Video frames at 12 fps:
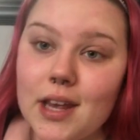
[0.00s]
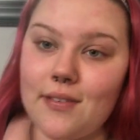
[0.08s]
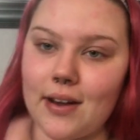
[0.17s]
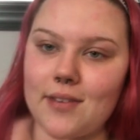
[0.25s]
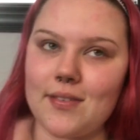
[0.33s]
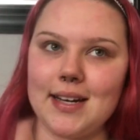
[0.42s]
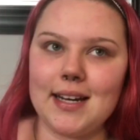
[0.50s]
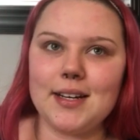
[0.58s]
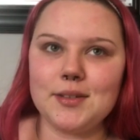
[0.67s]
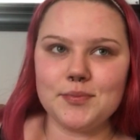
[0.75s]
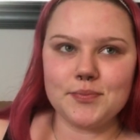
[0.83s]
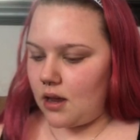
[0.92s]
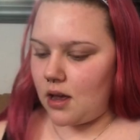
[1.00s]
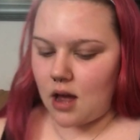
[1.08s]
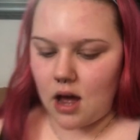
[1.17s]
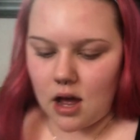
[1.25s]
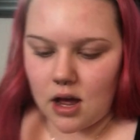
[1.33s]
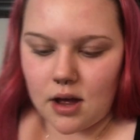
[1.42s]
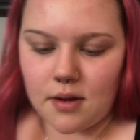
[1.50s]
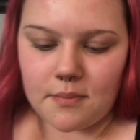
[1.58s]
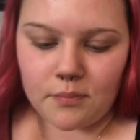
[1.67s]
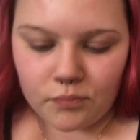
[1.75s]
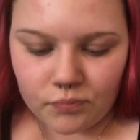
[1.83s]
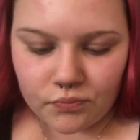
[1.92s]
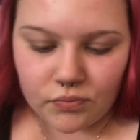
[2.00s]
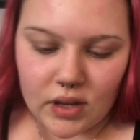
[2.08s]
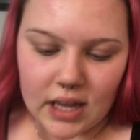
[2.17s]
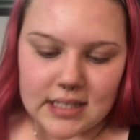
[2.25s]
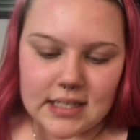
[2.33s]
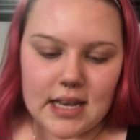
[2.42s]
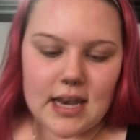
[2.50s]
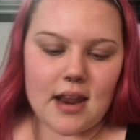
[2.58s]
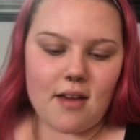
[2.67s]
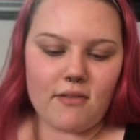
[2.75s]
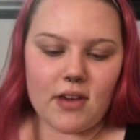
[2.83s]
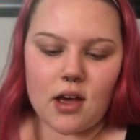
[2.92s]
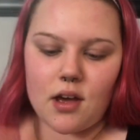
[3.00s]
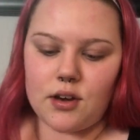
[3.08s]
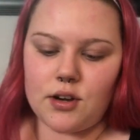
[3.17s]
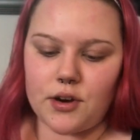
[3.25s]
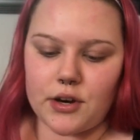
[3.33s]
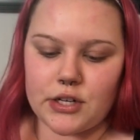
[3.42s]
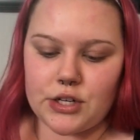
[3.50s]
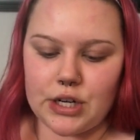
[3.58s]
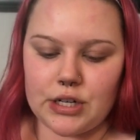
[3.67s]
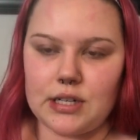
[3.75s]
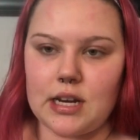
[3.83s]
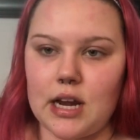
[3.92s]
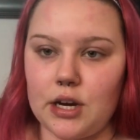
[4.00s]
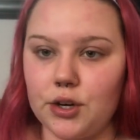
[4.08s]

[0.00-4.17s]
if I can find it. It's the Nivea Nourishing Day